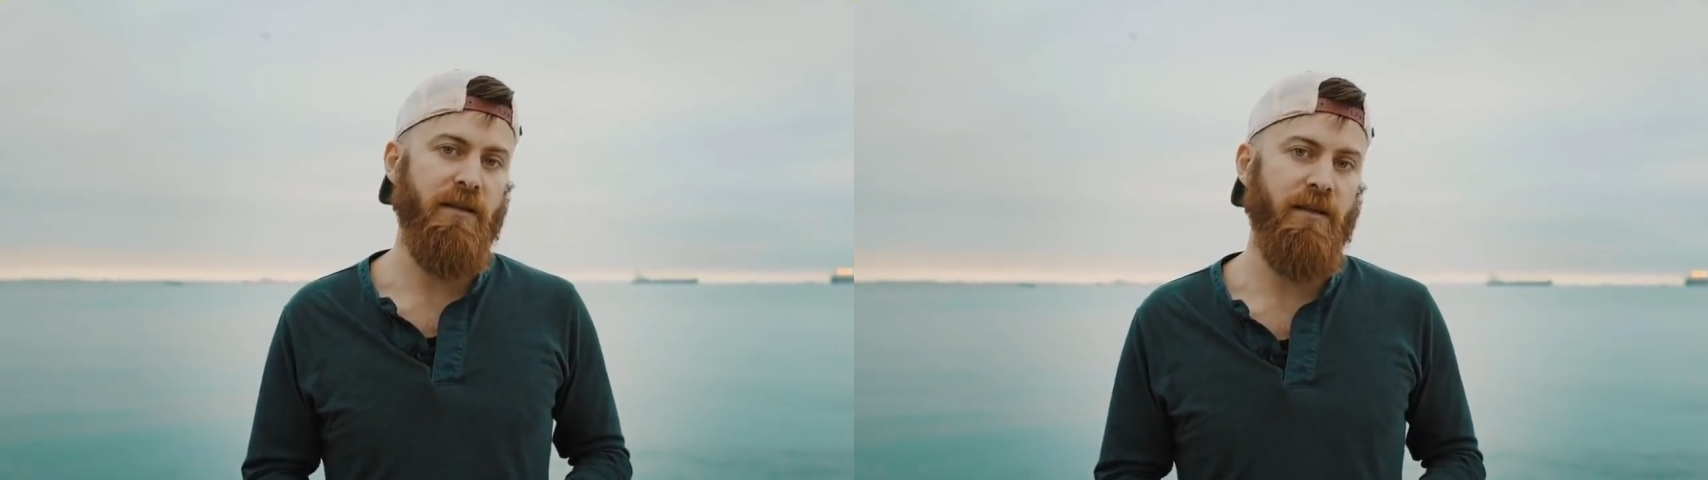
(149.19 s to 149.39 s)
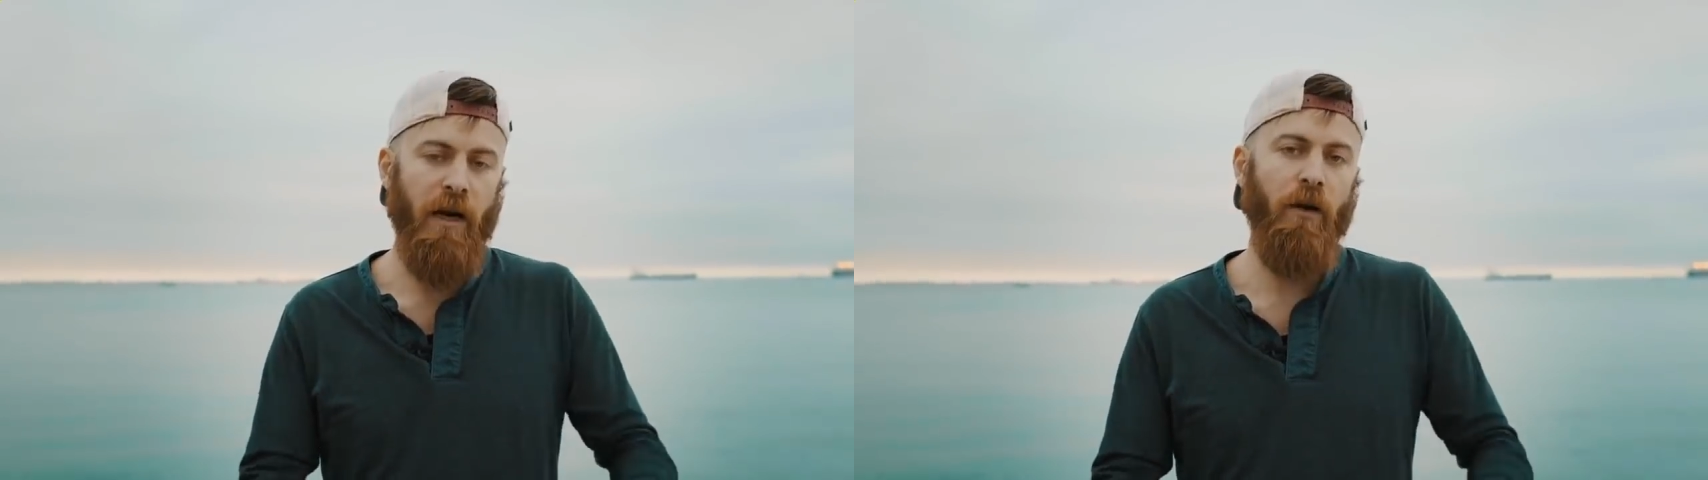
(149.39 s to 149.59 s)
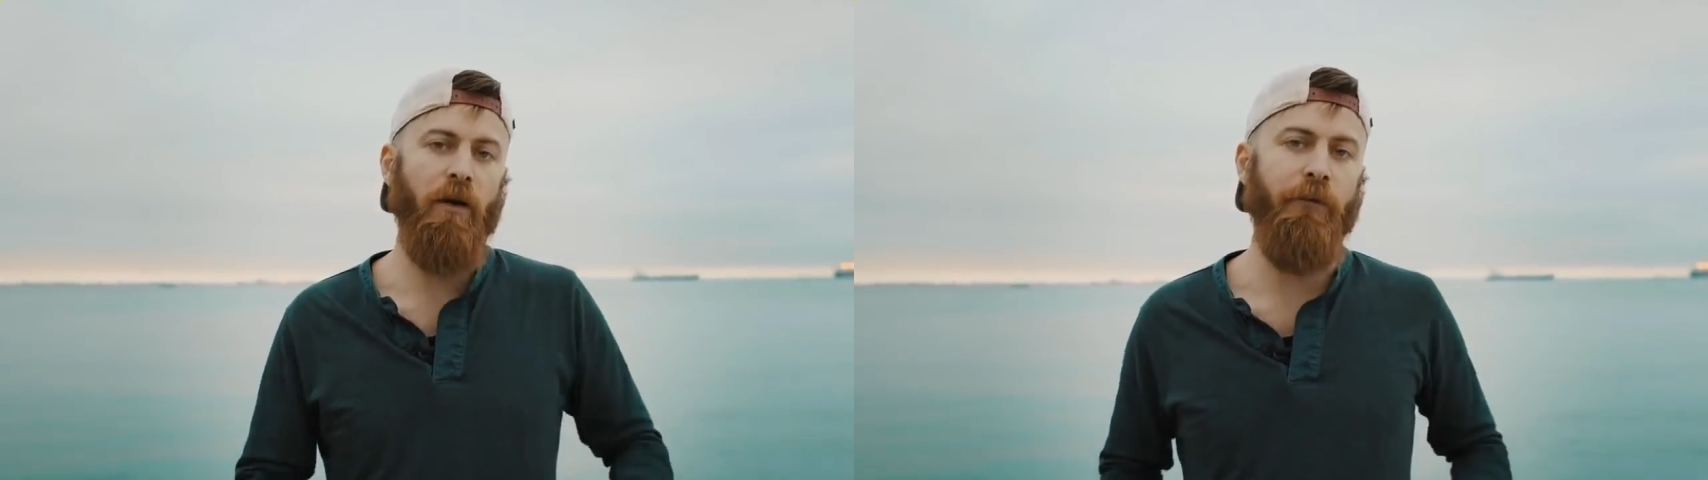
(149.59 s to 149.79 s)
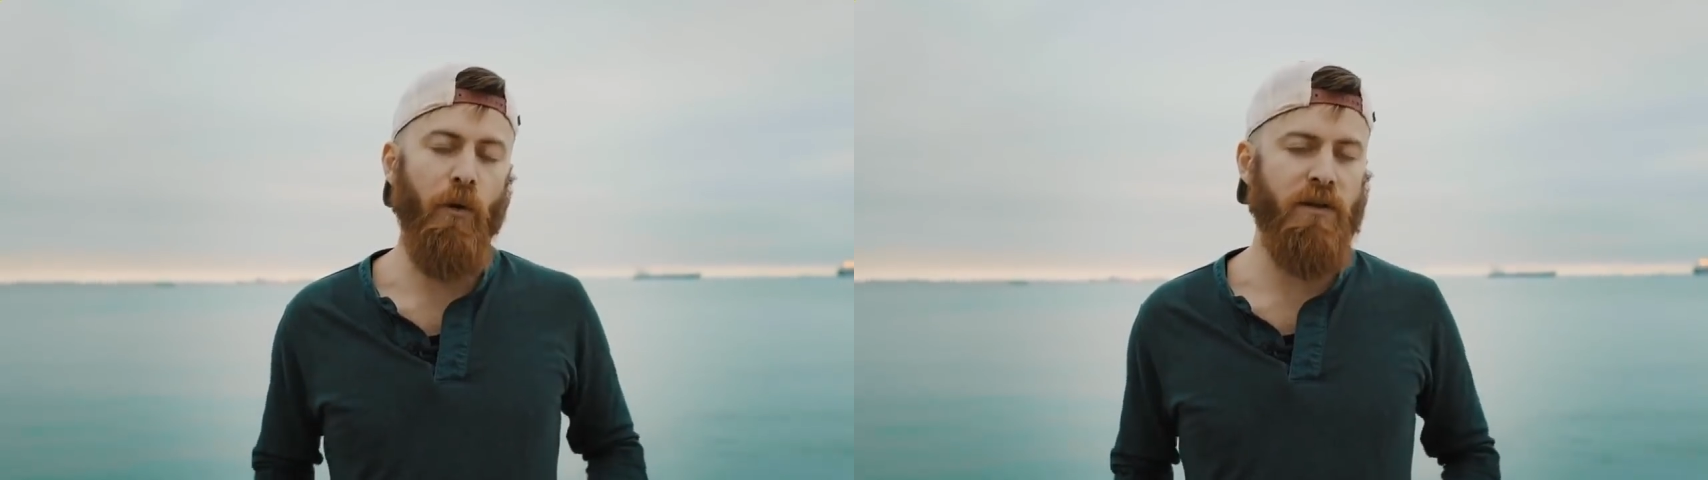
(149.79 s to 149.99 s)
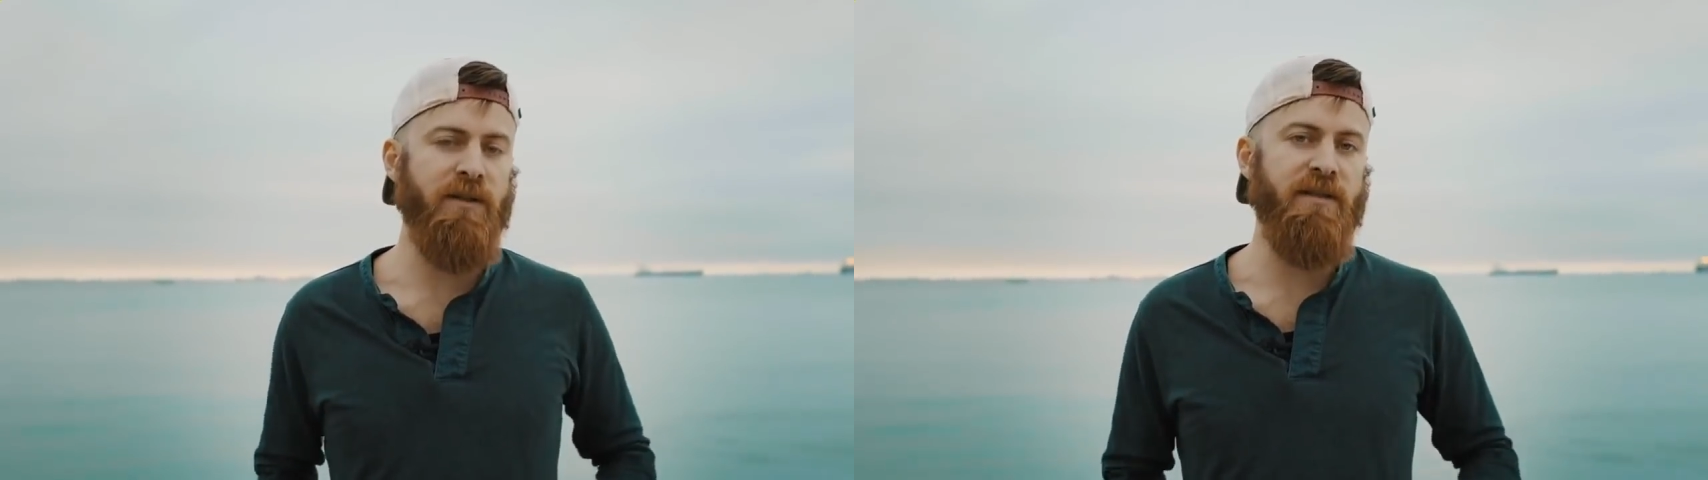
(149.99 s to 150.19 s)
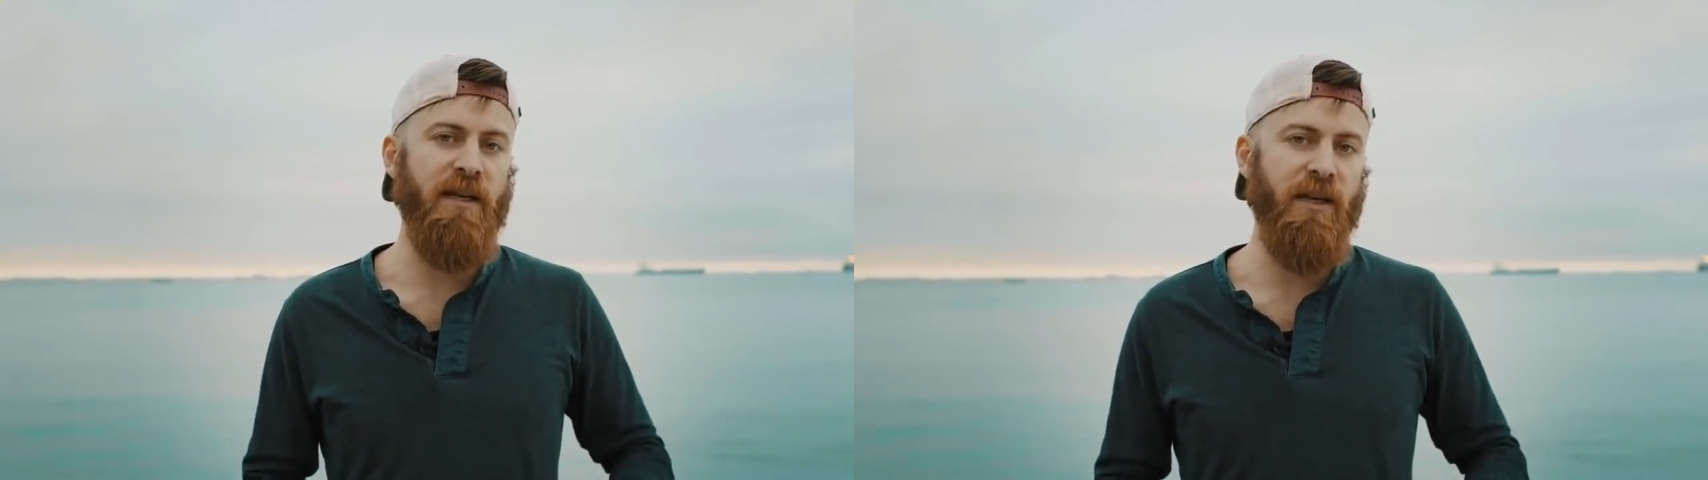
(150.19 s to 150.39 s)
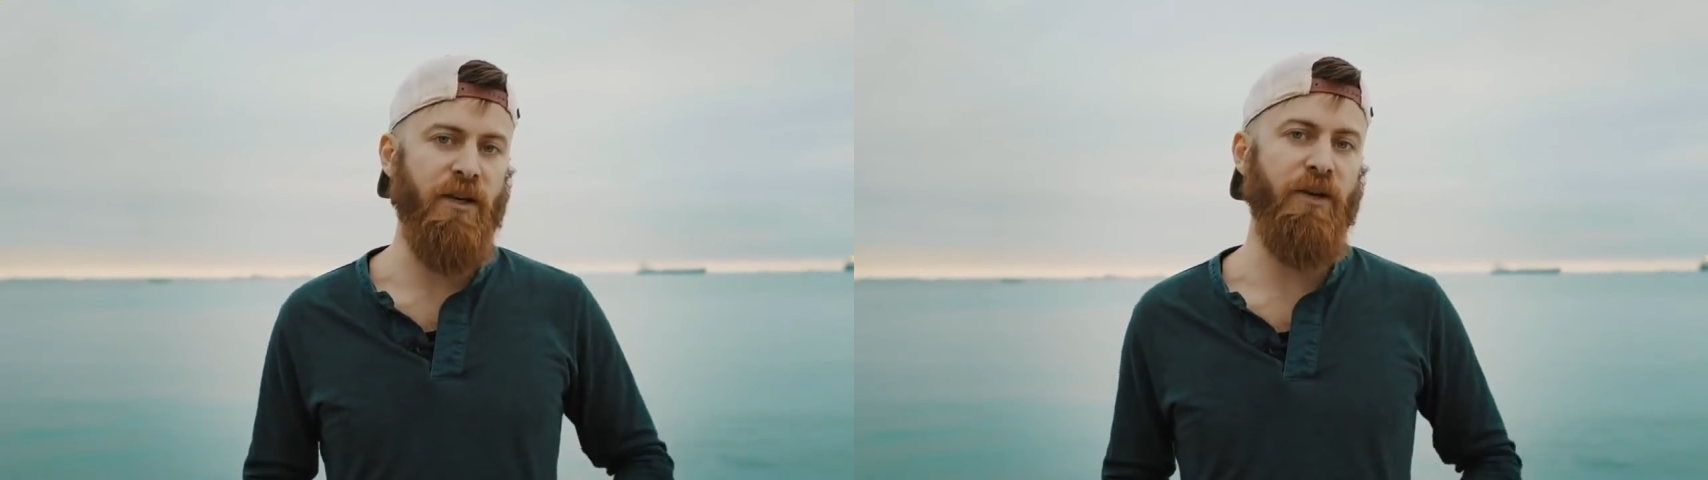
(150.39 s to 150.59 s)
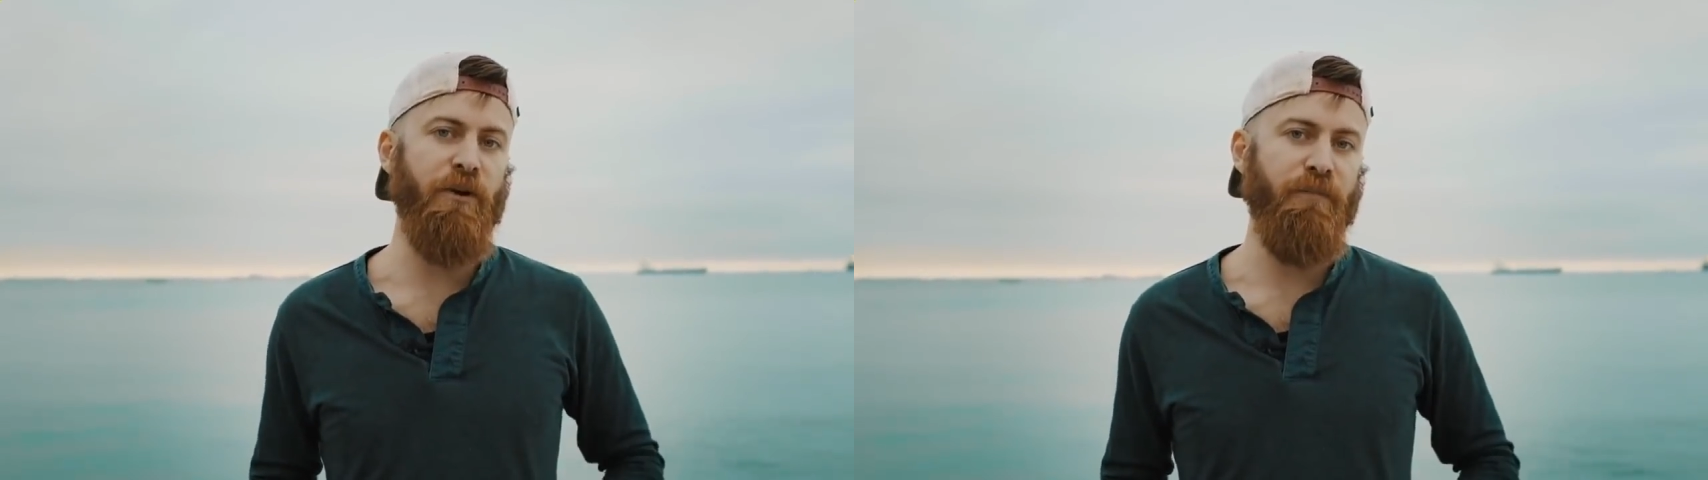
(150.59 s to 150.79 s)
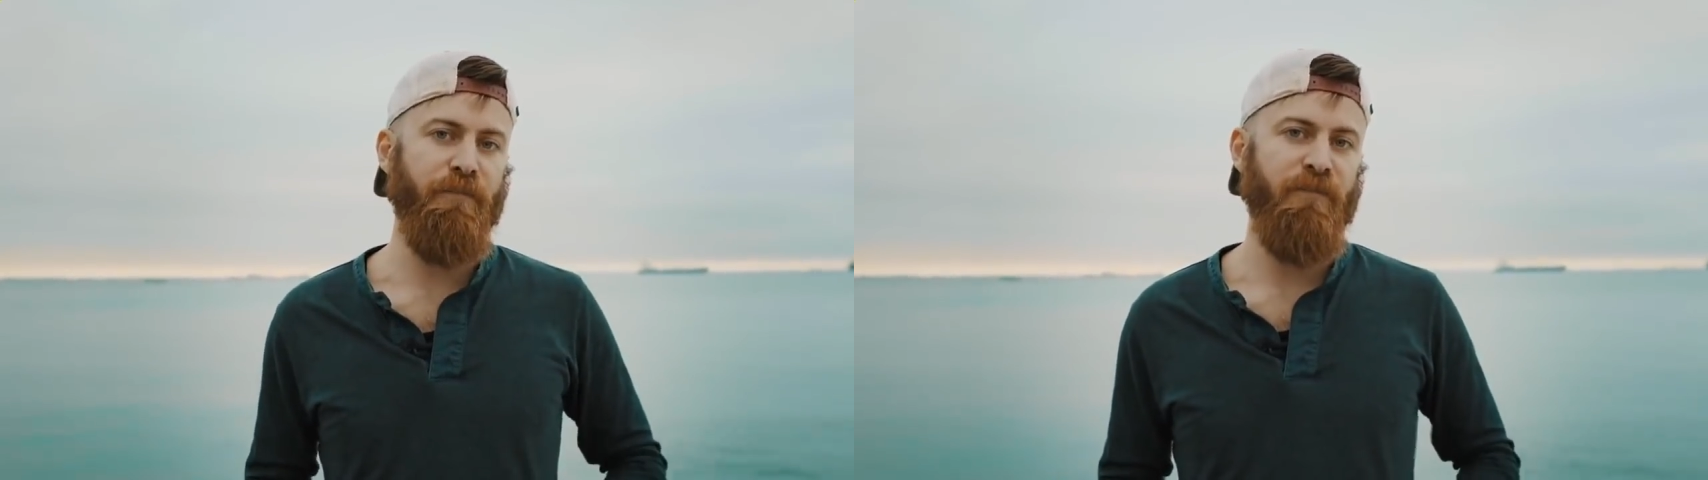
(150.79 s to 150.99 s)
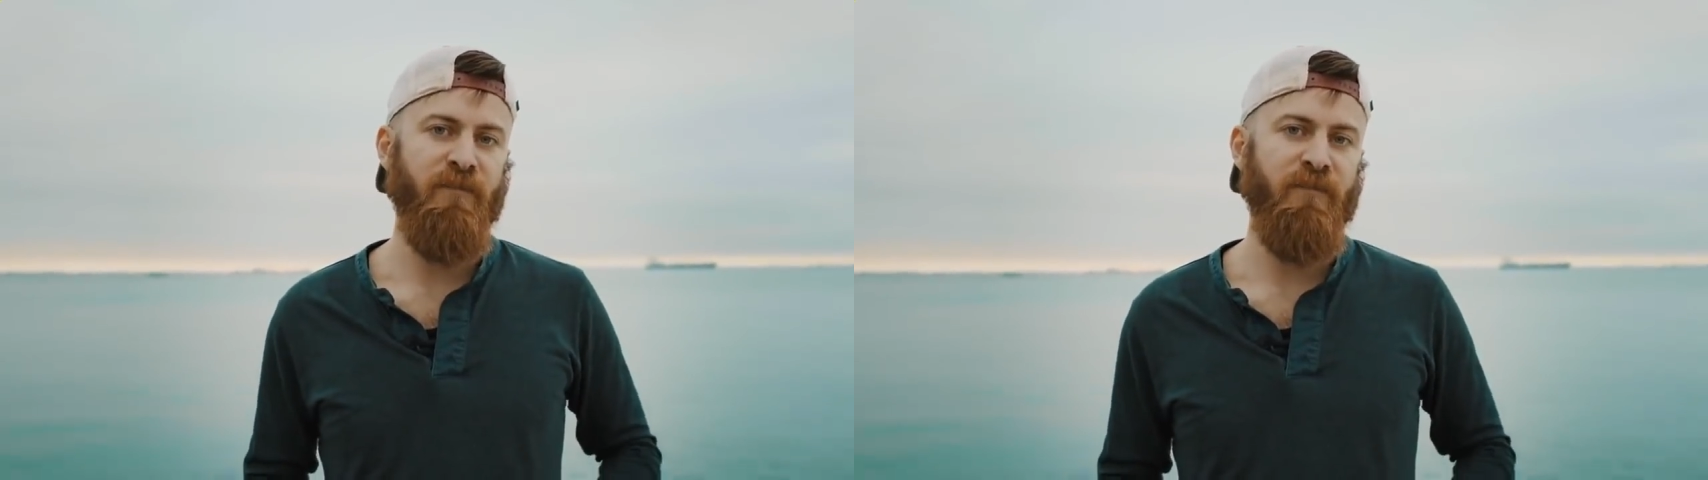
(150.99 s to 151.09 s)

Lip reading: And I look forward to seeing you